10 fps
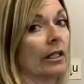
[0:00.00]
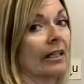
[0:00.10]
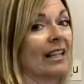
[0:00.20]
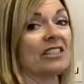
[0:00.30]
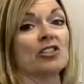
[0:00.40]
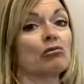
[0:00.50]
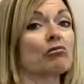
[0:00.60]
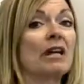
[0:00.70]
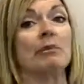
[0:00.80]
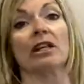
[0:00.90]
That says
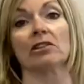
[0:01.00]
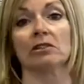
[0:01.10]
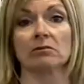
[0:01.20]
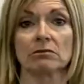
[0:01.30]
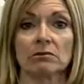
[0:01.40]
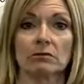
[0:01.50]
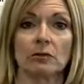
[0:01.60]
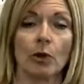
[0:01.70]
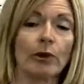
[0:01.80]
rabbit. Well,